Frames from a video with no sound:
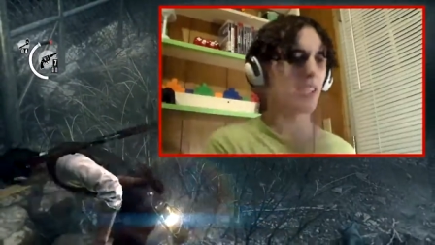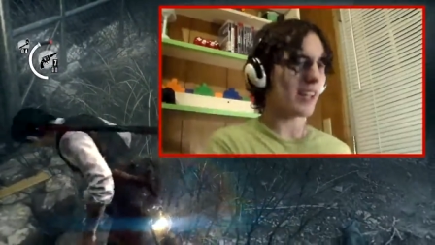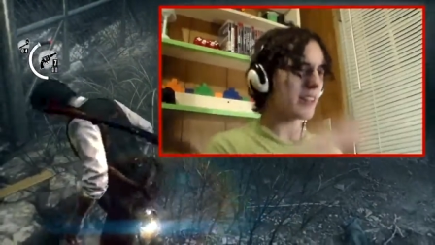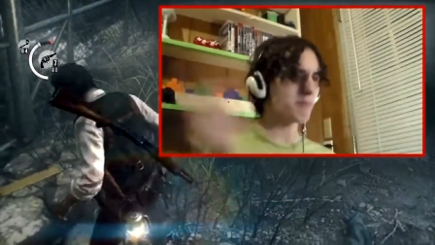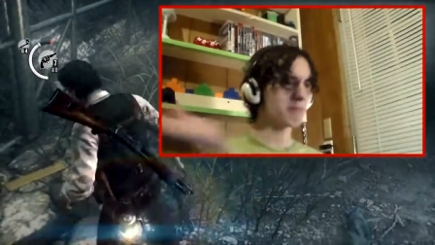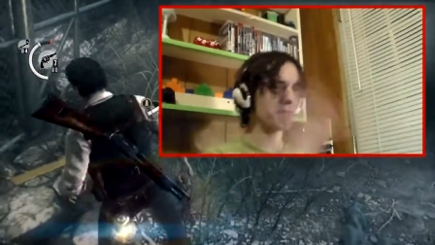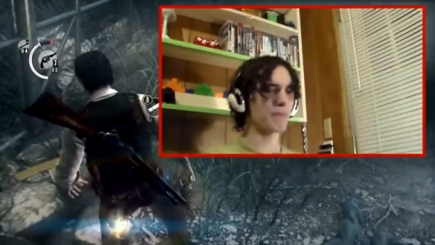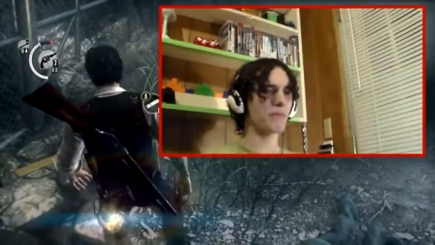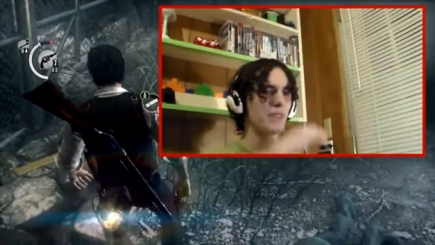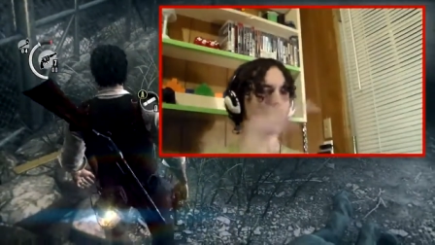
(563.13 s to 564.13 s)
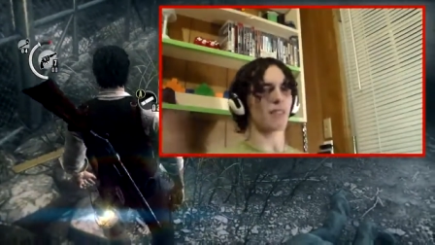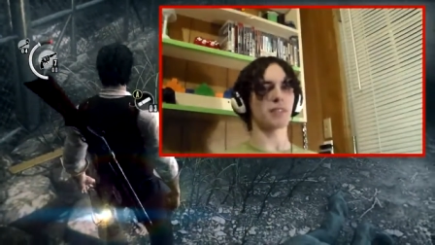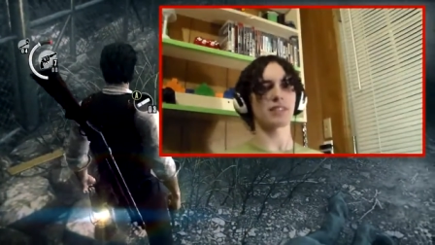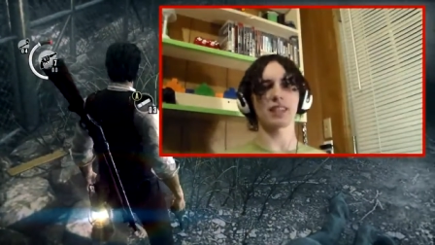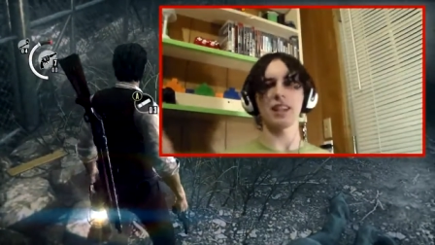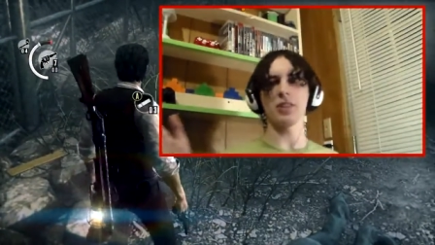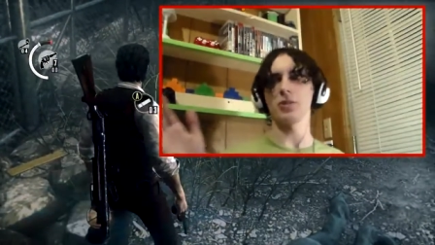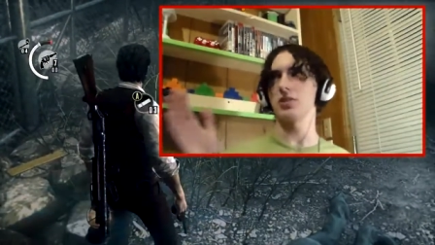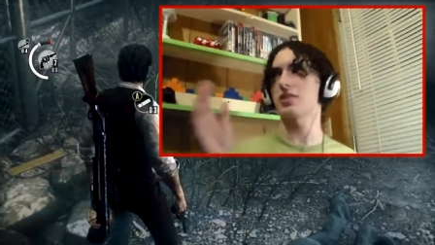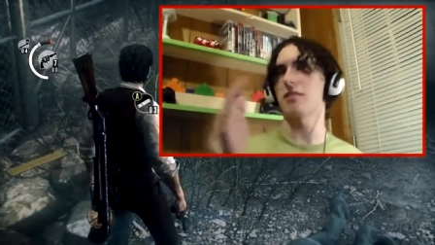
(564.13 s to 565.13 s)
God, freaking mosquito
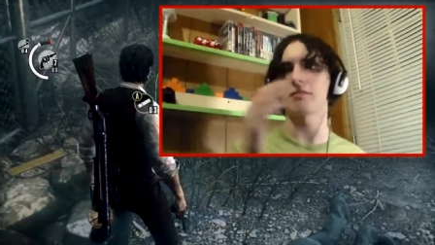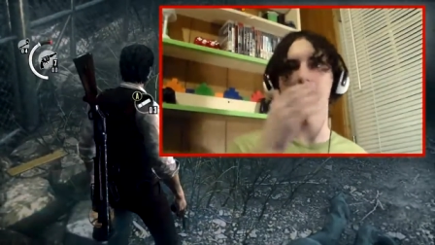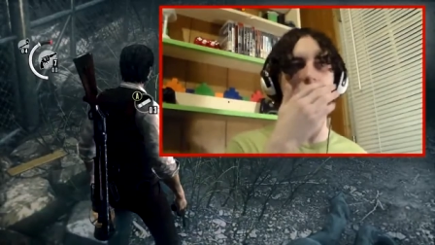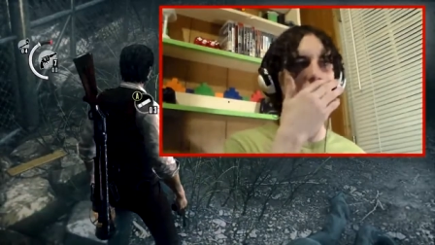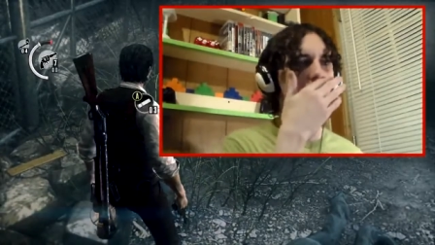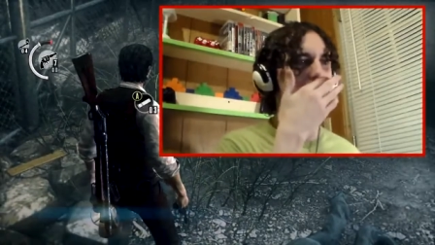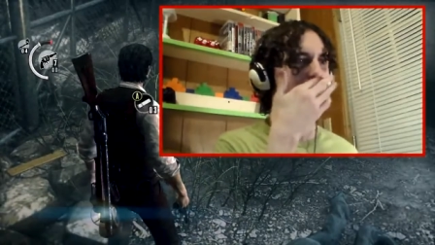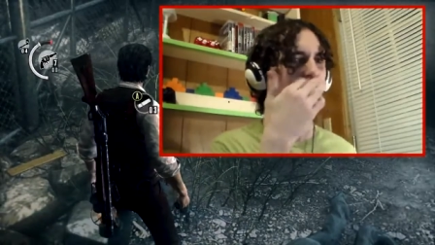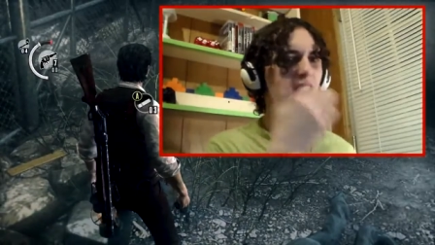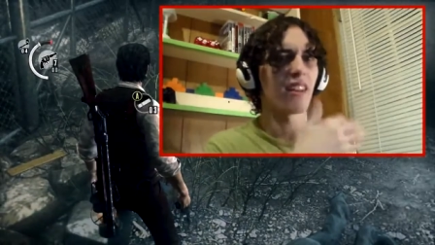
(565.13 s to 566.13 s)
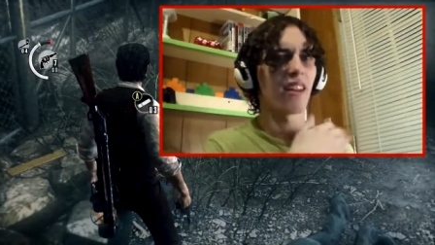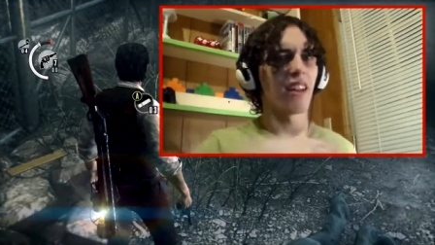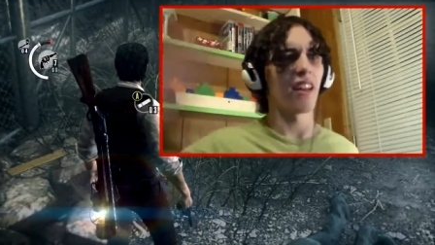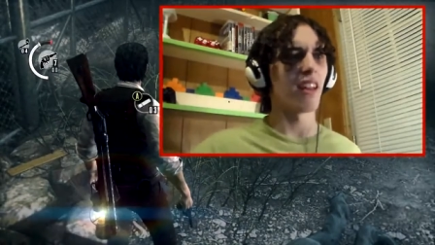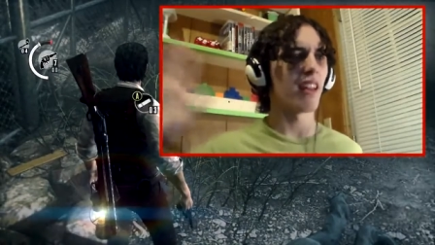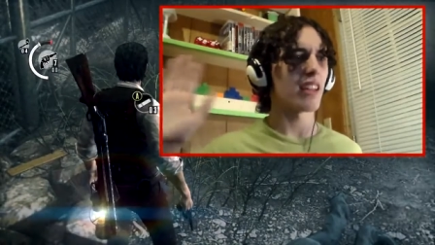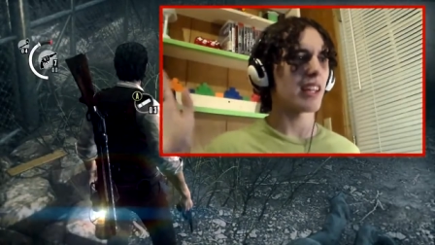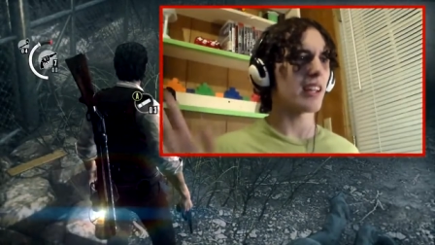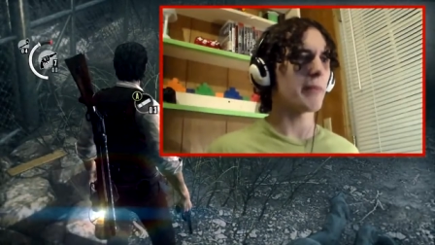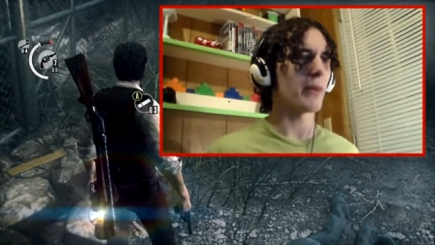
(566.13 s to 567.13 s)
or something. Jesus.
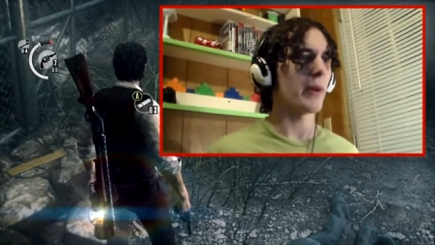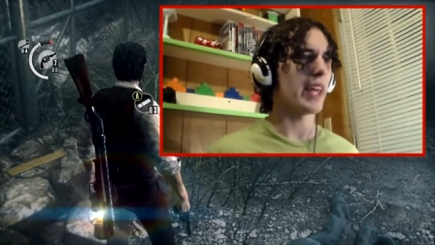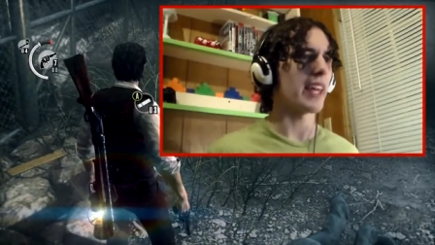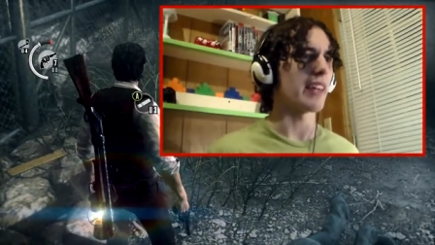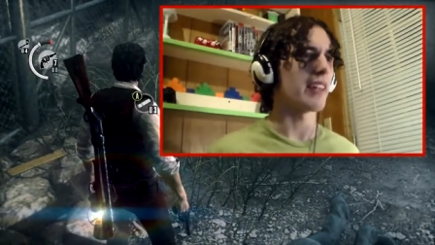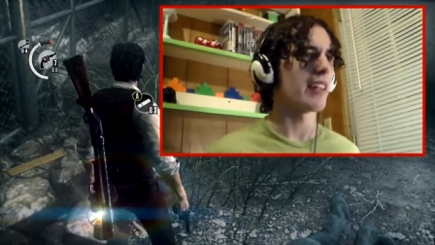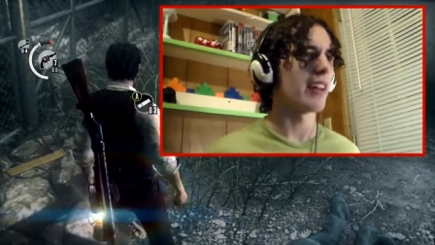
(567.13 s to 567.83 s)
Get out of my way.